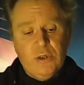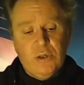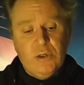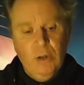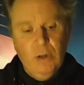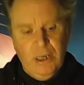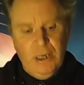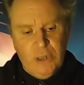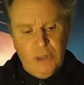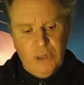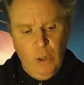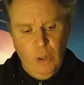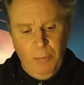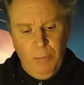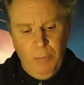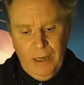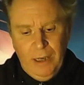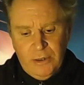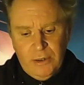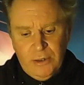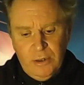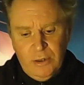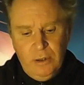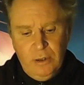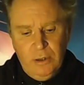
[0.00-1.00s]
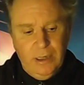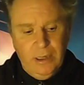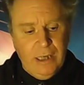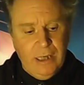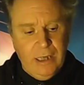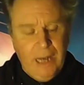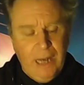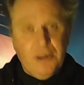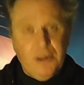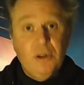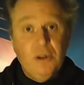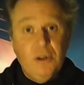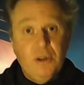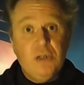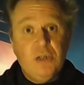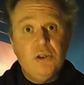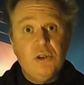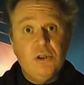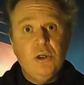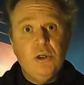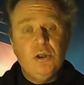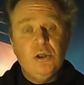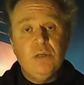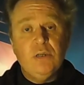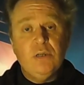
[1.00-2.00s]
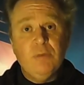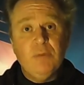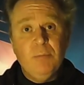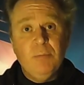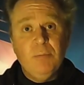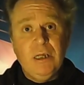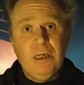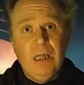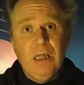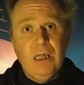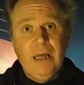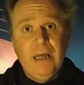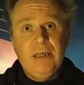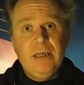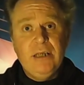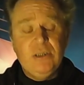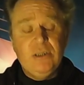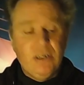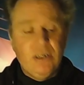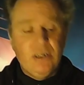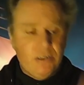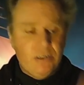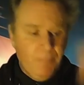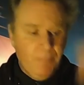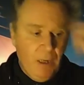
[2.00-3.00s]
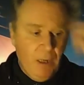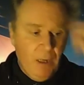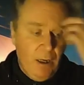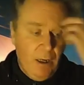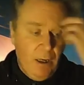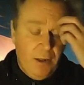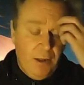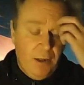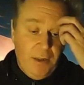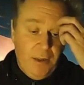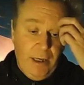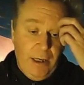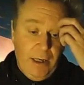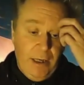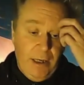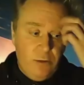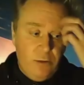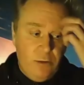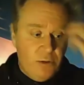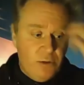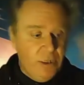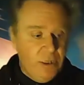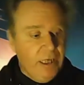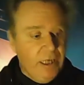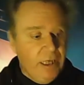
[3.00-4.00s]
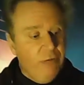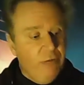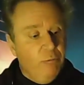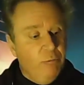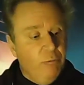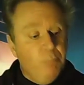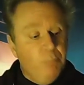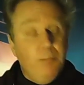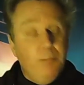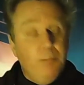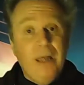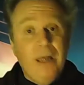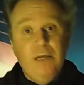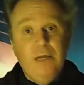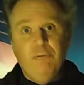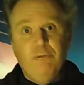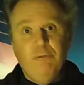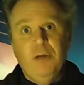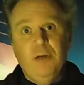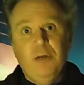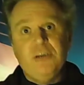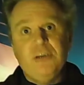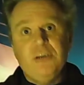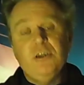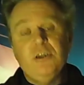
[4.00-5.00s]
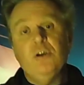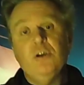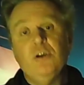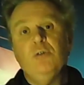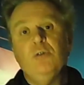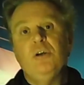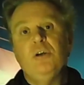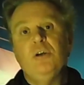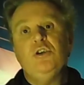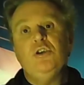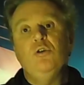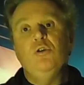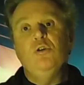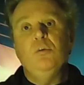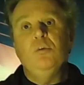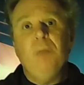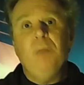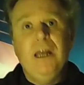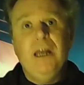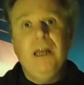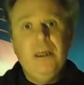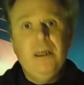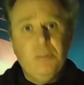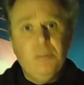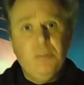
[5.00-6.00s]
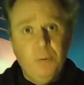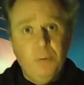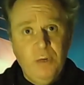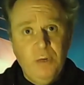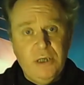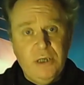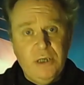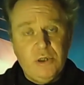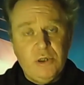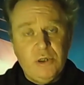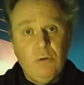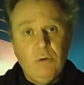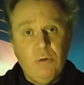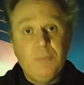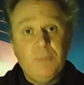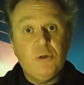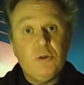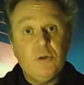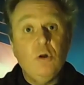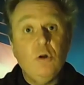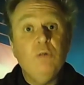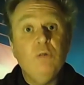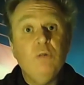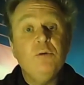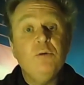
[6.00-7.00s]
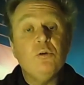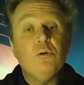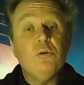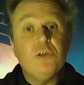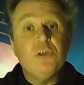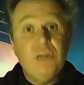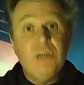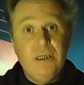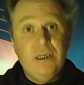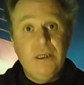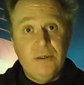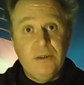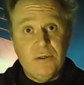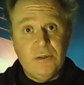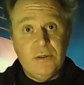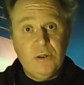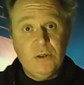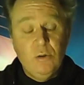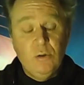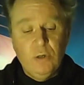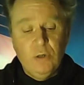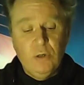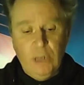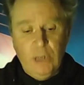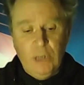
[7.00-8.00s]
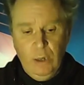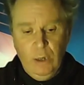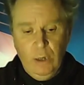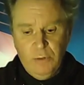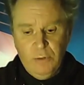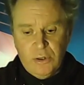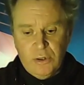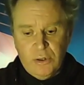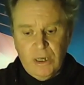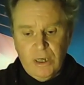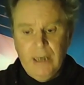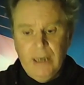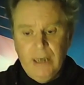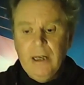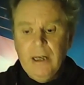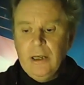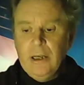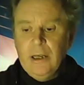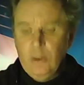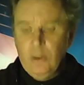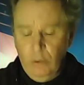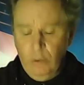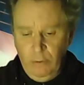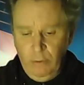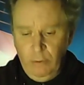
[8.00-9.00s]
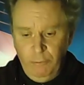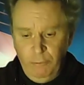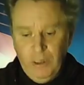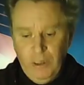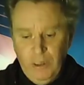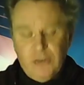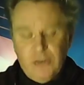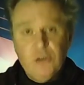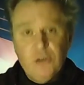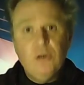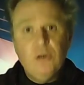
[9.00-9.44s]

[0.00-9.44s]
go back to the Catholic Church of the Middle Ages. They used to give benefice. In other words, you could pay the priest to absolve your sins. You could go and say your confession.